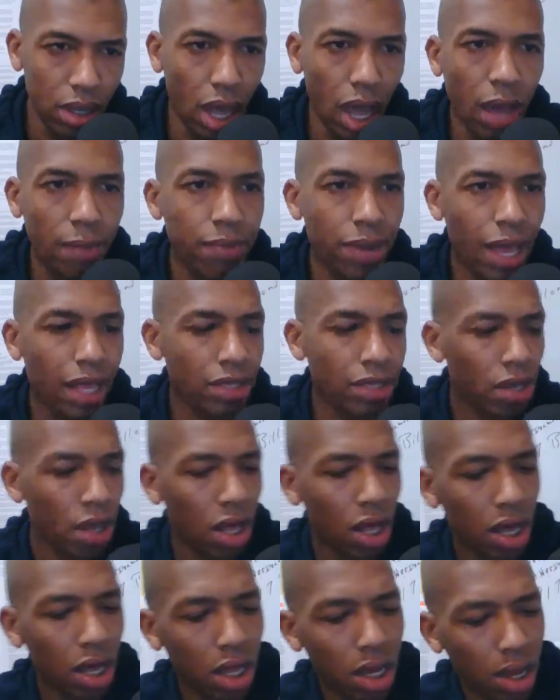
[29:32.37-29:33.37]
I'm not
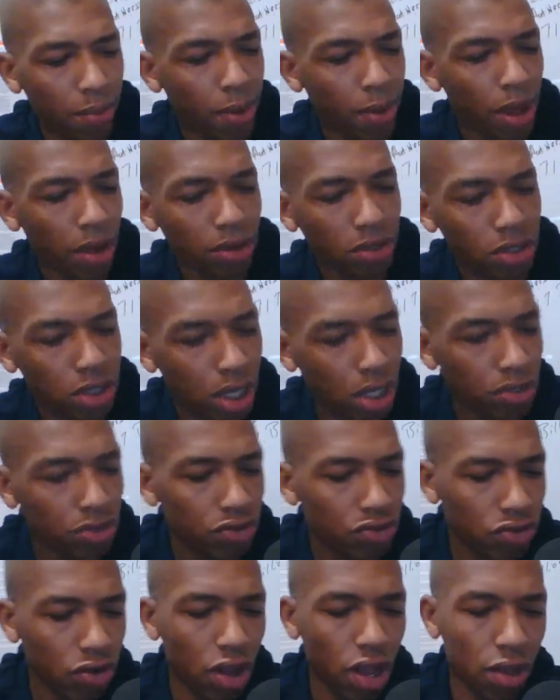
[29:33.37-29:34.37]
talking about
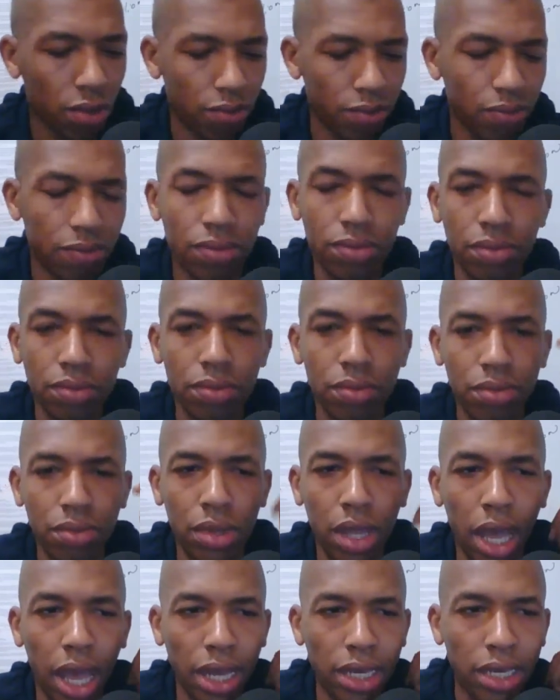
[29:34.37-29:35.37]
just Trump
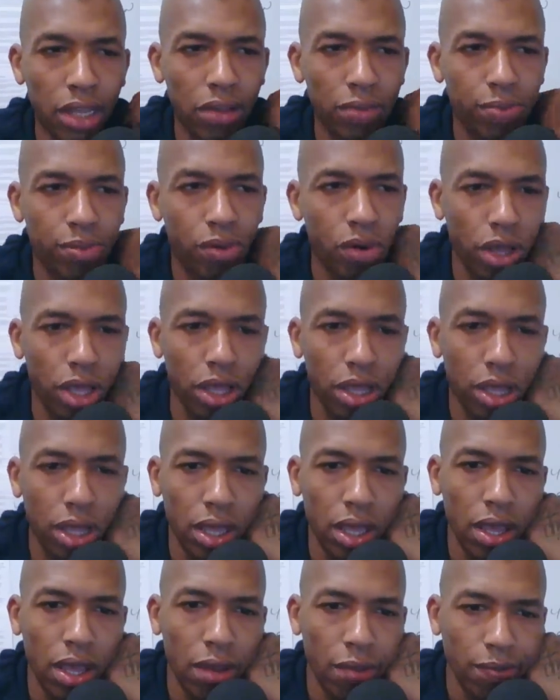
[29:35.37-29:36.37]
at this point,
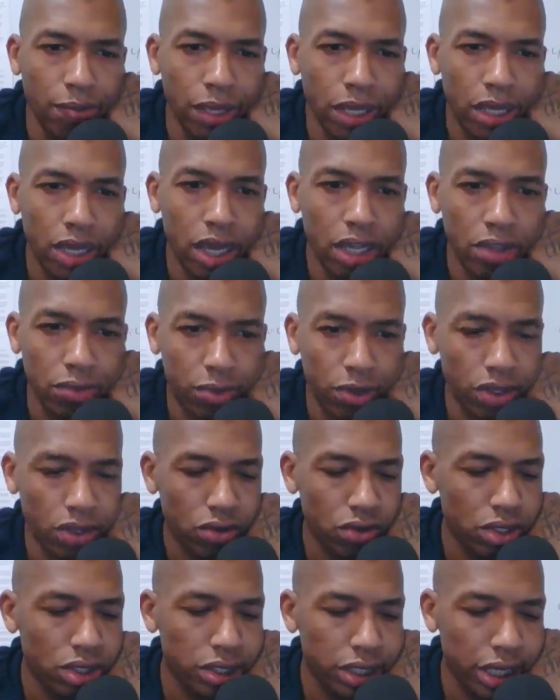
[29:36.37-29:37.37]
because when
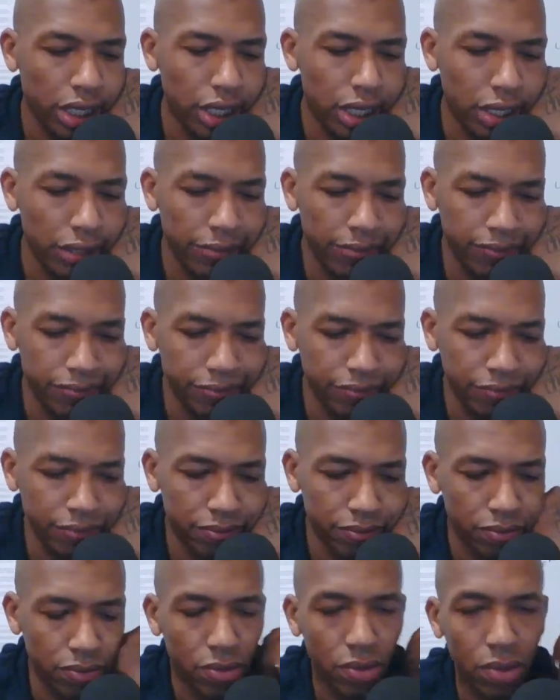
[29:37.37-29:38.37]
you see
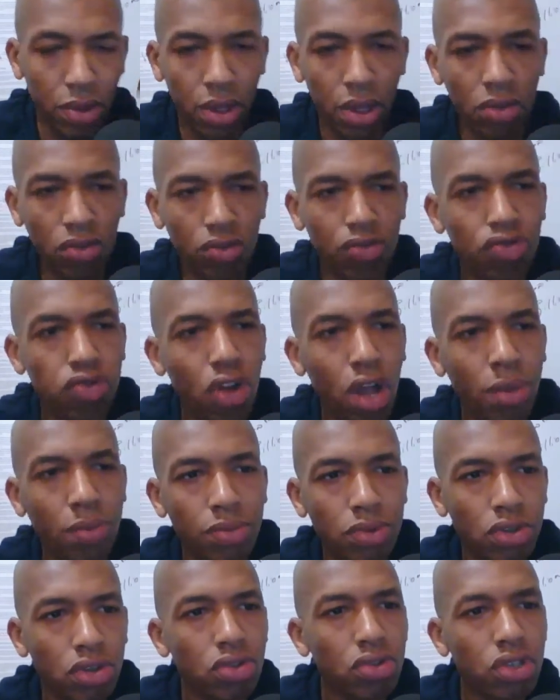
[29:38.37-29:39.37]

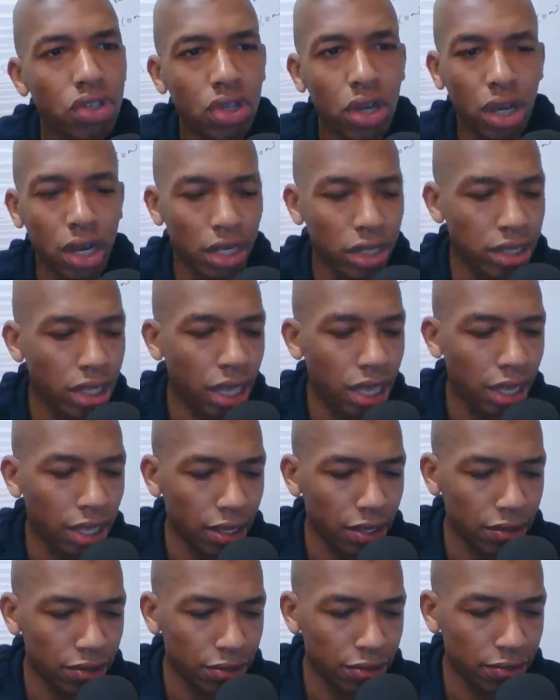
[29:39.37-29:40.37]
Trump do certain
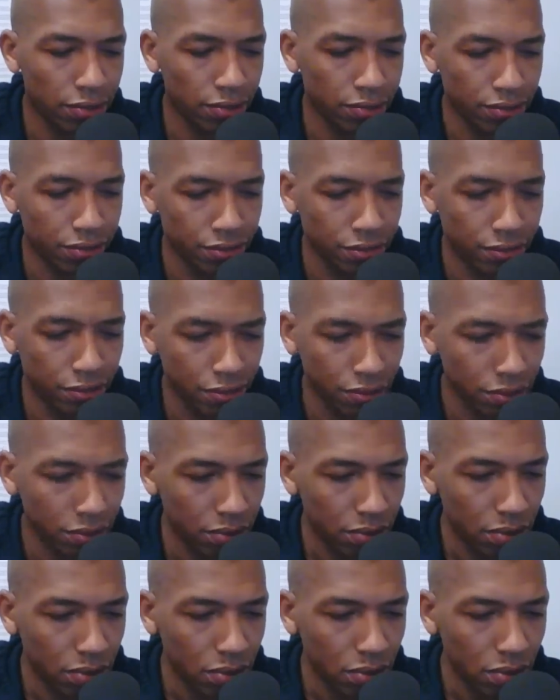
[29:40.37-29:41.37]
things,
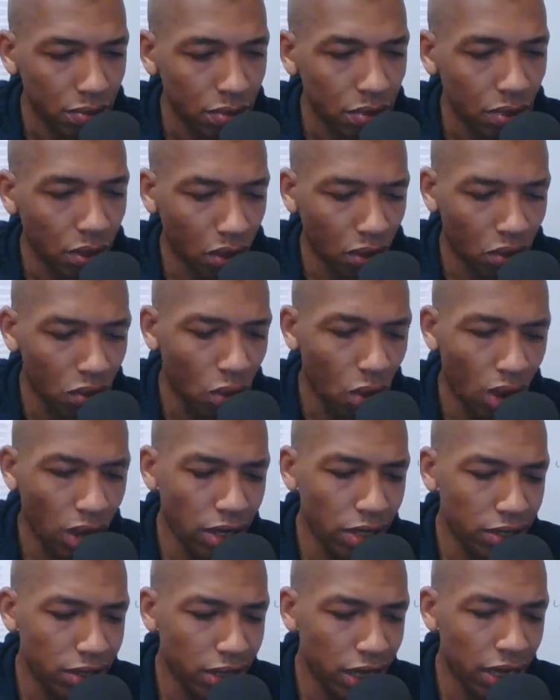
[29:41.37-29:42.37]
you
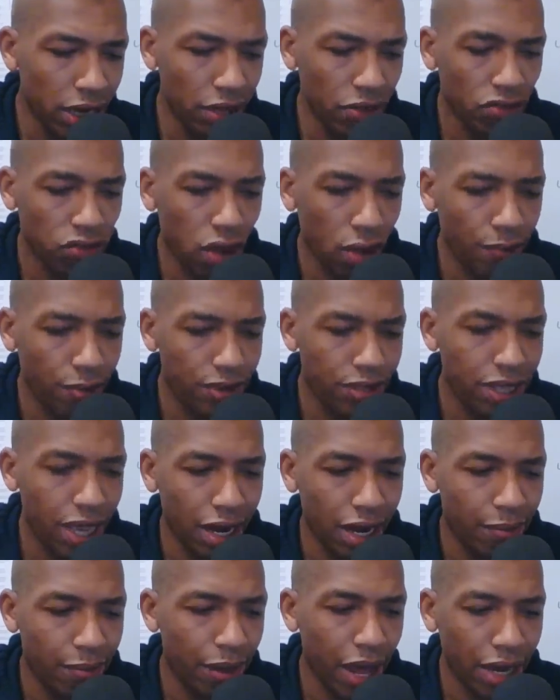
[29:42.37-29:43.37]
understand that Trump is
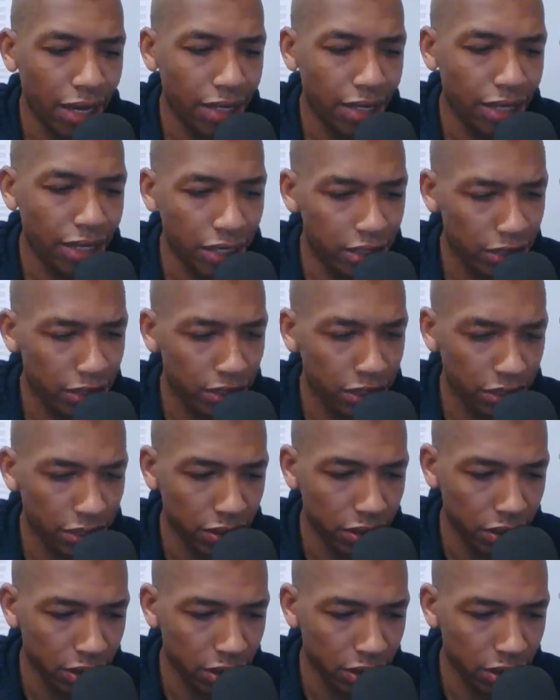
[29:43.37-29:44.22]
not a politician.